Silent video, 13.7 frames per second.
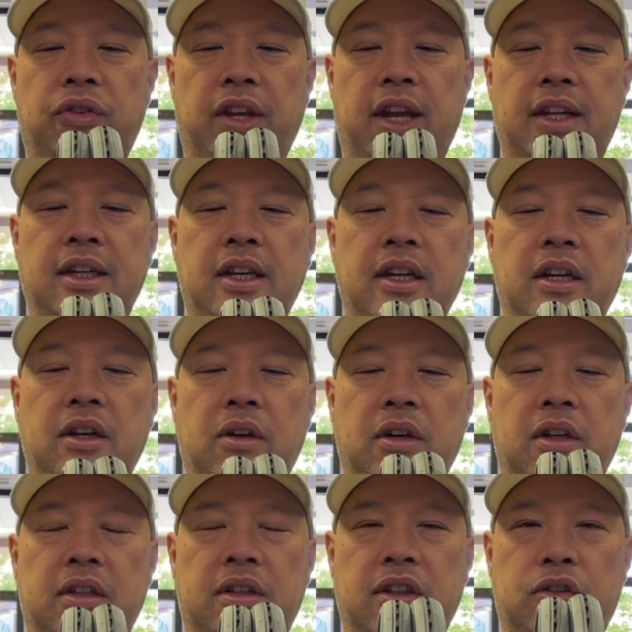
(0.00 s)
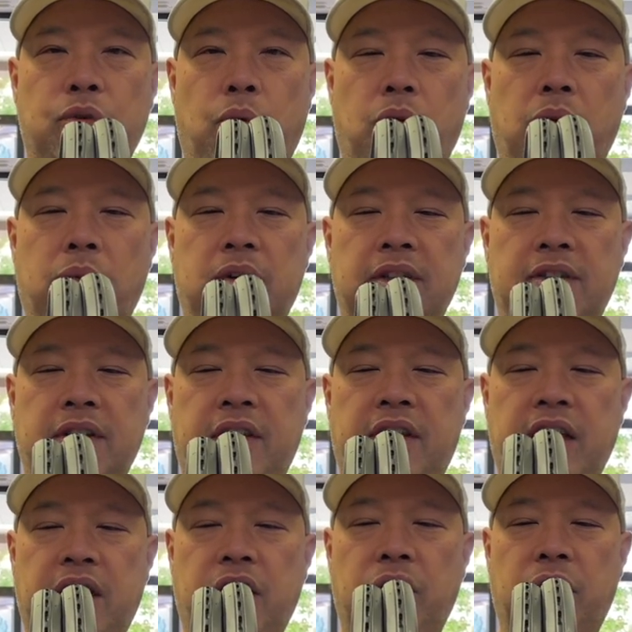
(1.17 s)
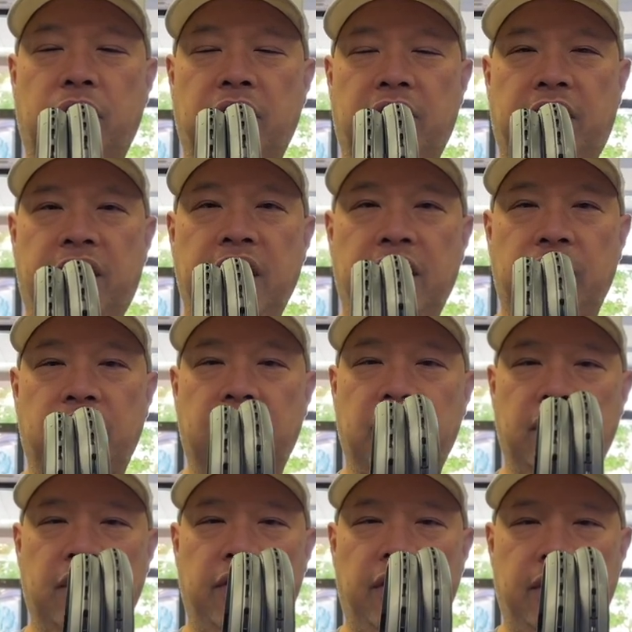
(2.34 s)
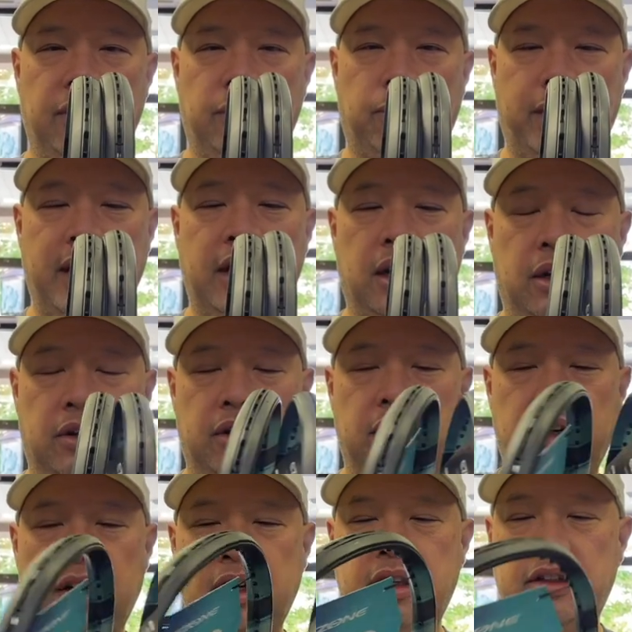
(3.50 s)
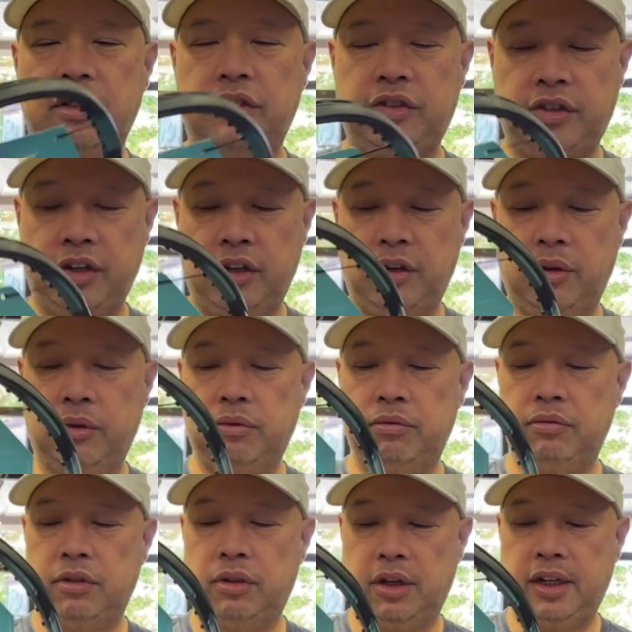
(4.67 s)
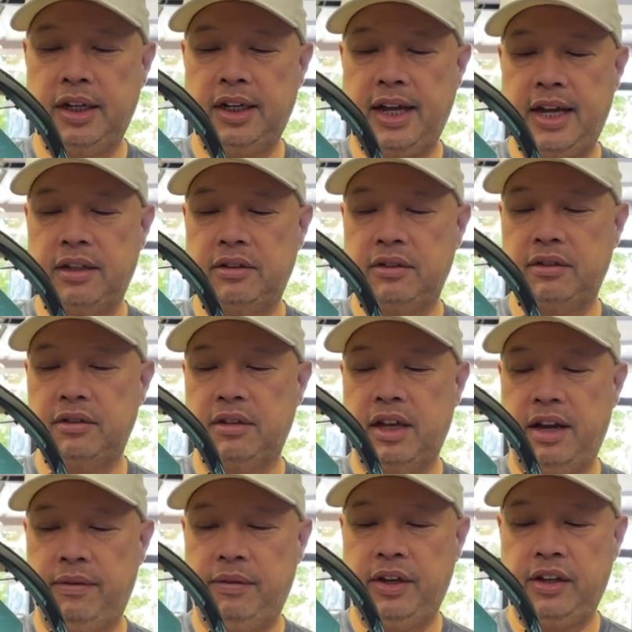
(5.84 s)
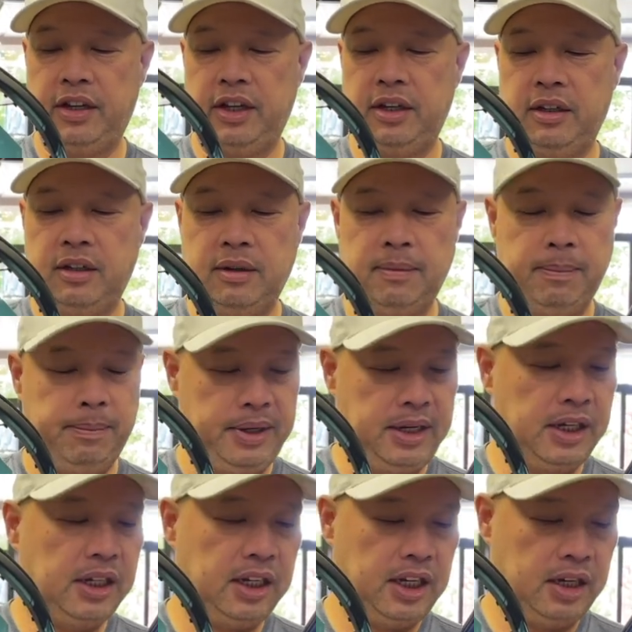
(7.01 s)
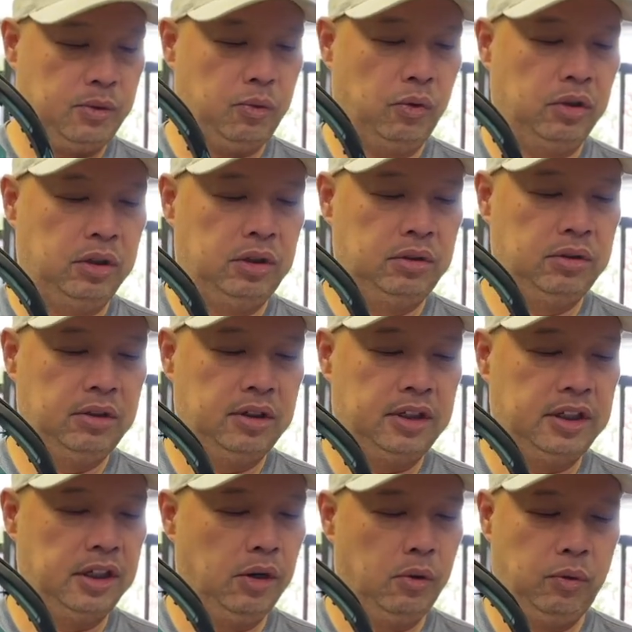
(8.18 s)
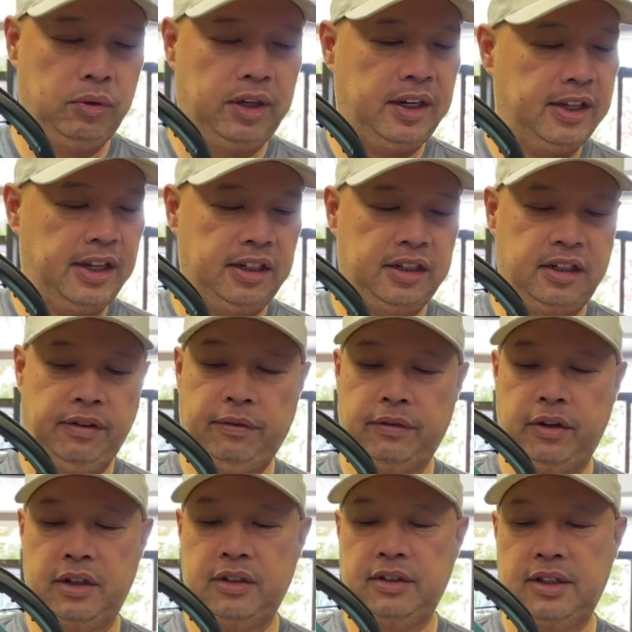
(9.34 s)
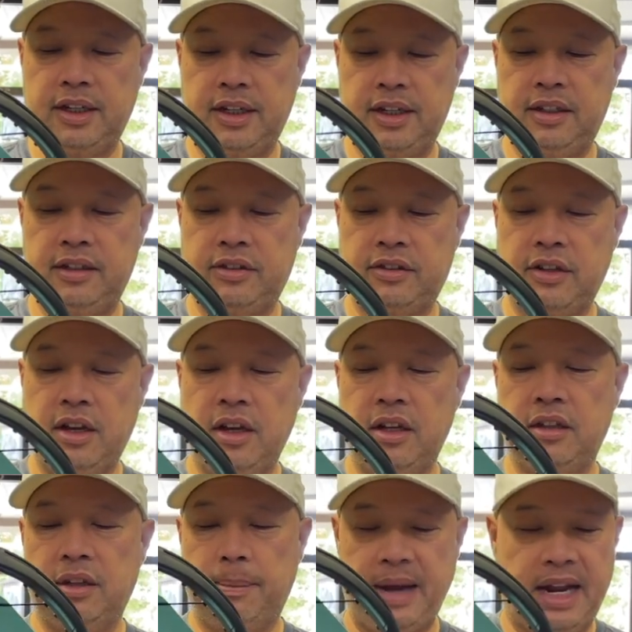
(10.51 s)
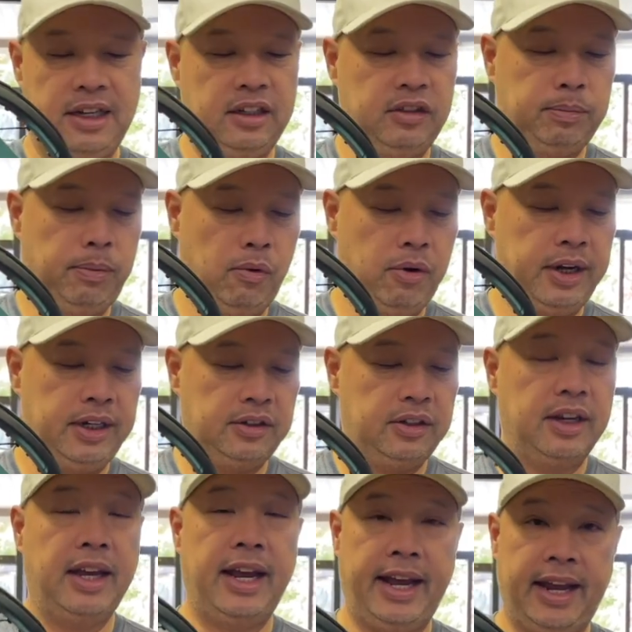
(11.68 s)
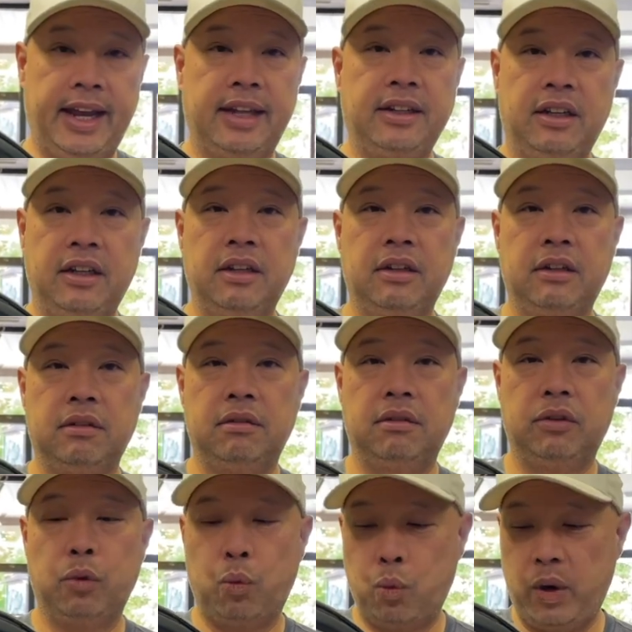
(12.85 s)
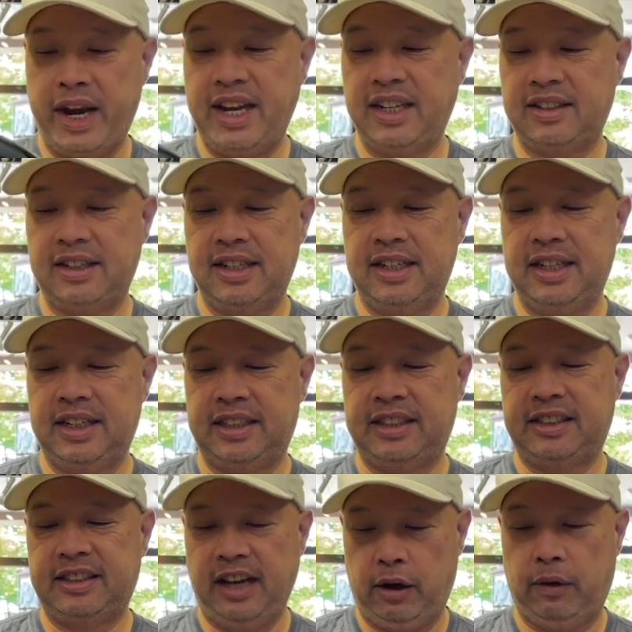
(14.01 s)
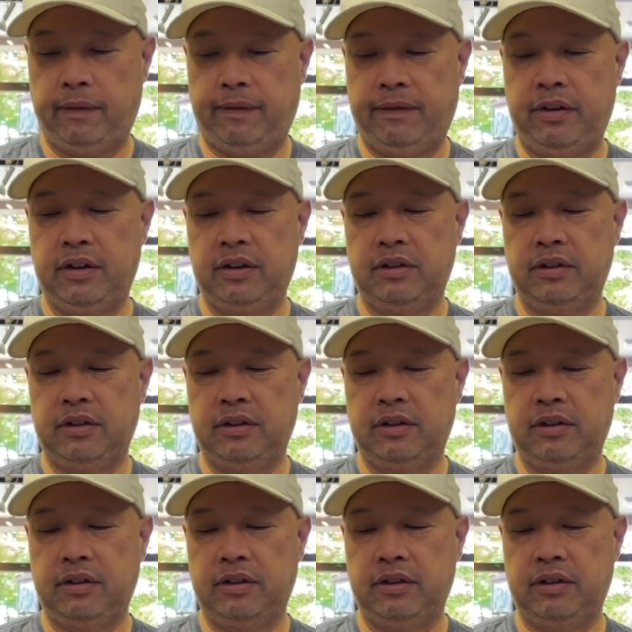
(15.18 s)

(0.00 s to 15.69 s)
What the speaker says: that the tour wasn't thicker or thinner than the regular. So looking at everything being equal, the only thing different is the balance point and the weight itself.